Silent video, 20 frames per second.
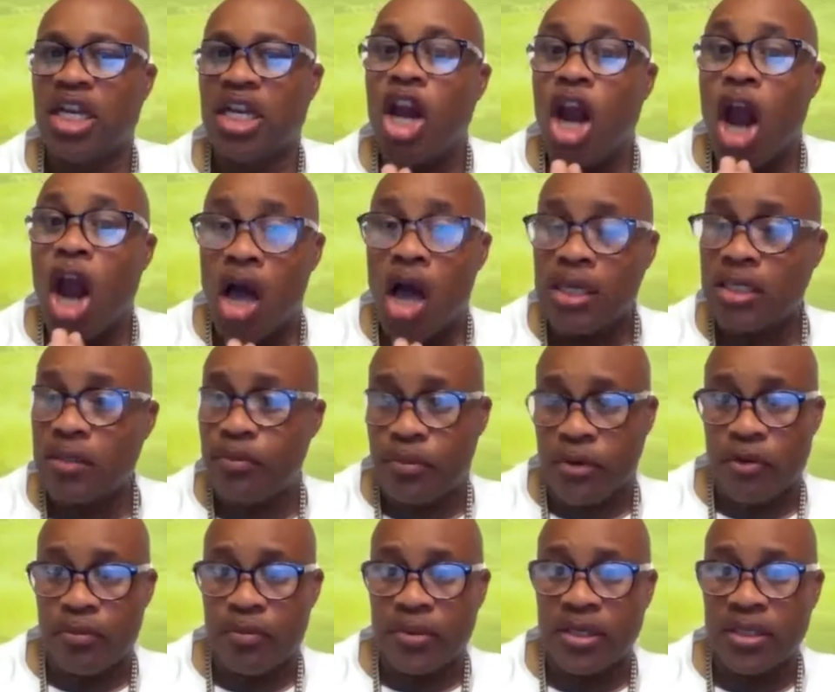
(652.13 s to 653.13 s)

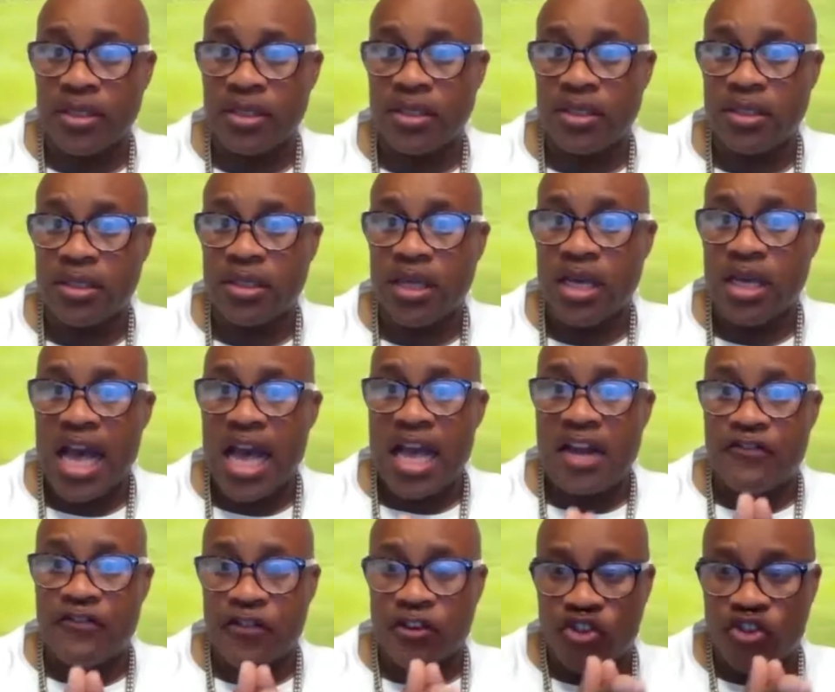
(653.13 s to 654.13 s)
lost purpose,
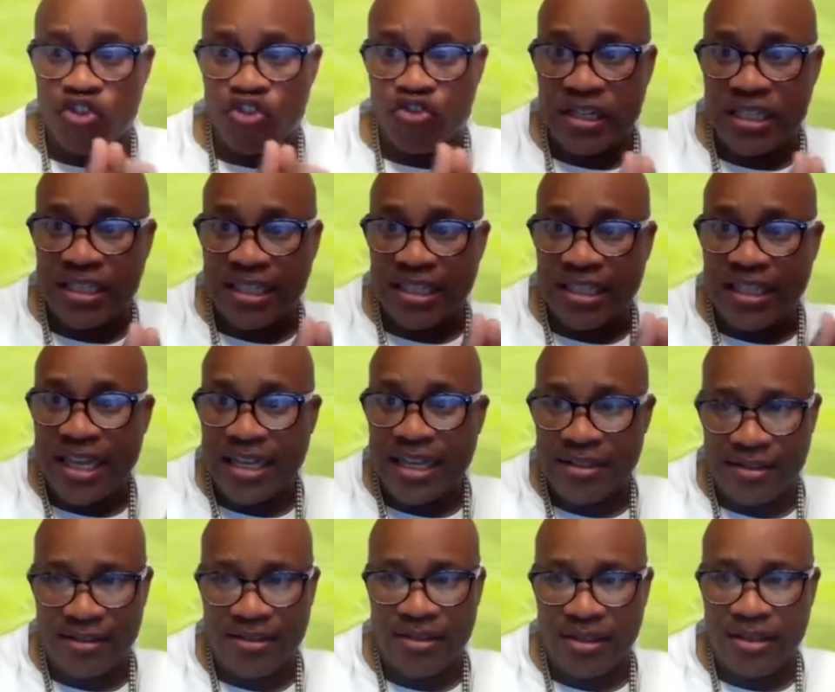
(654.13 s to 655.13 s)
and frustrated
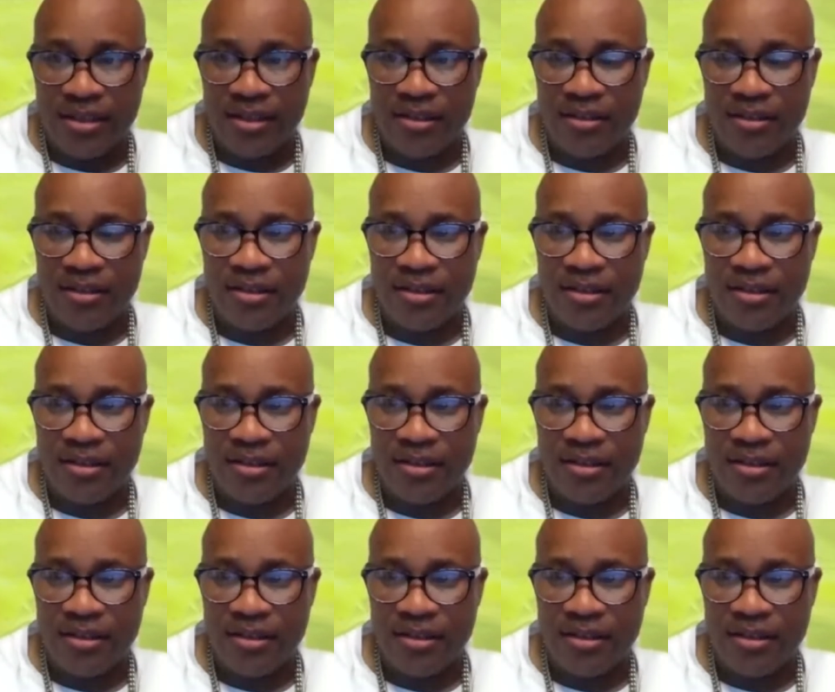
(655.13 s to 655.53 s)
destiny.